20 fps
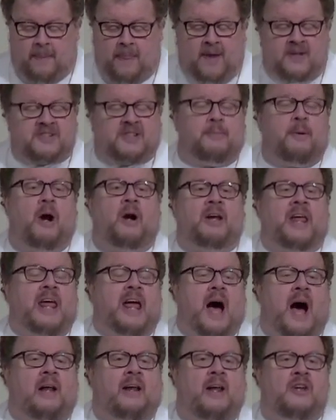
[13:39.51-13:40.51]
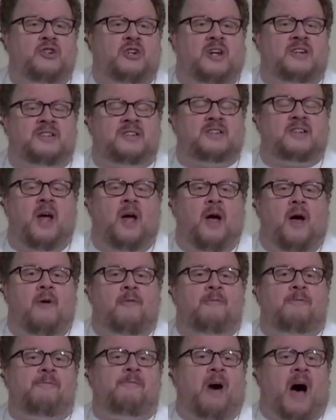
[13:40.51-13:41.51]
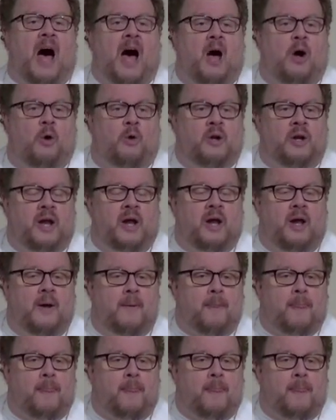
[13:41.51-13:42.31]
some archaeologists found